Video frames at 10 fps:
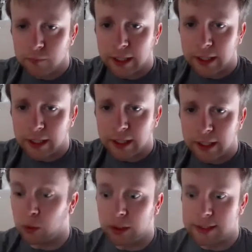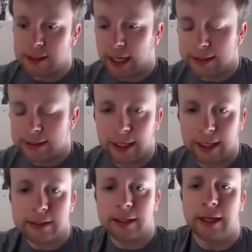as
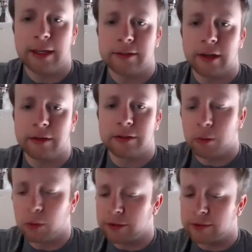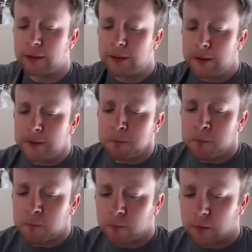contact as other sports.
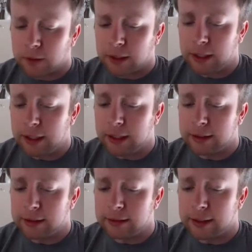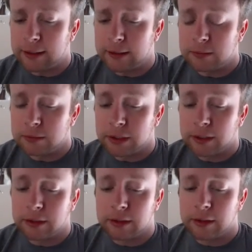And
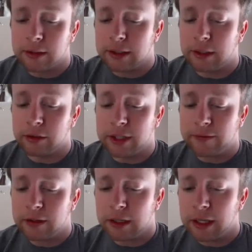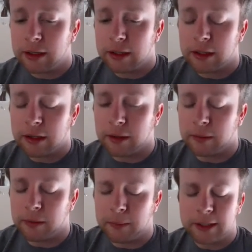definitely
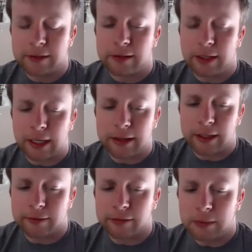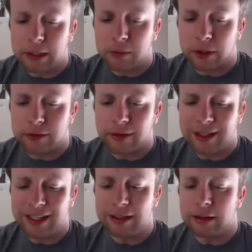the biggest thing I think for me was
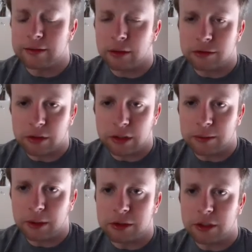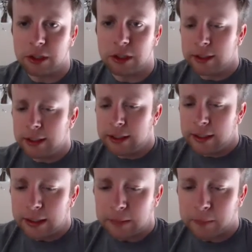the social and emotional
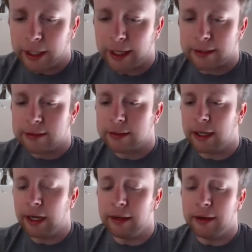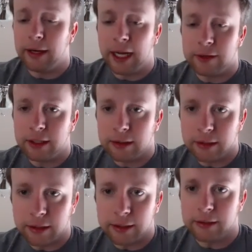impact on
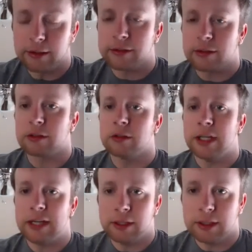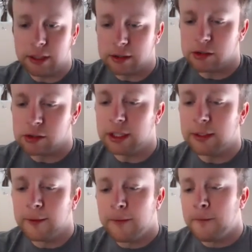having the surgery, having the injury,
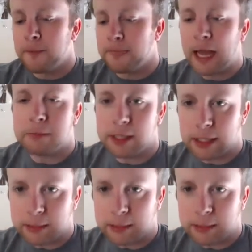not being